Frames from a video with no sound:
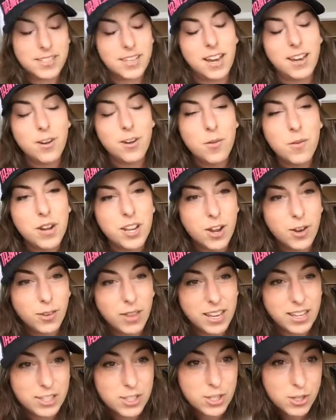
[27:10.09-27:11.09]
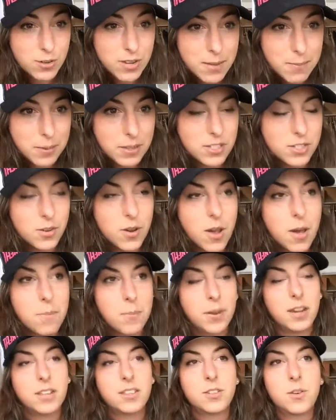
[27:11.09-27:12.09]
And I don't want to go like too deep into it,
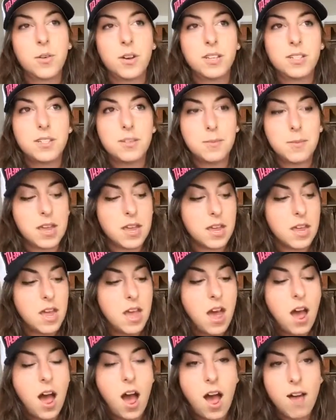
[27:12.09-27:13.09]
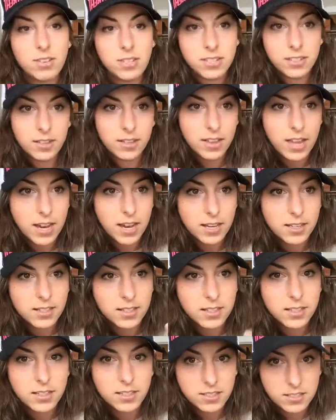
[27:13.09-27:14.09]
but it's going to be obviously like
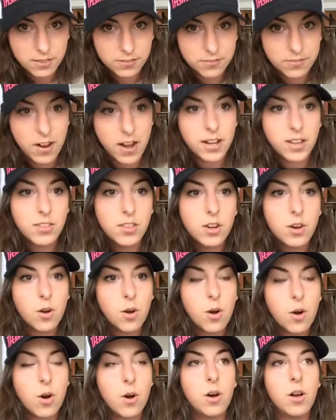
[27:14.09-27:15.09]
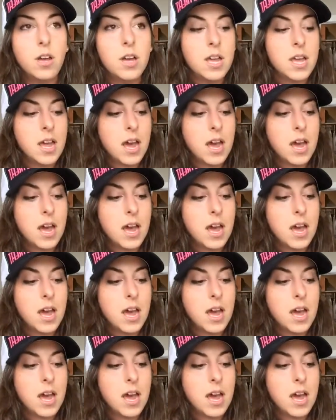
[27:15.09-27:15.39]
defining the goal.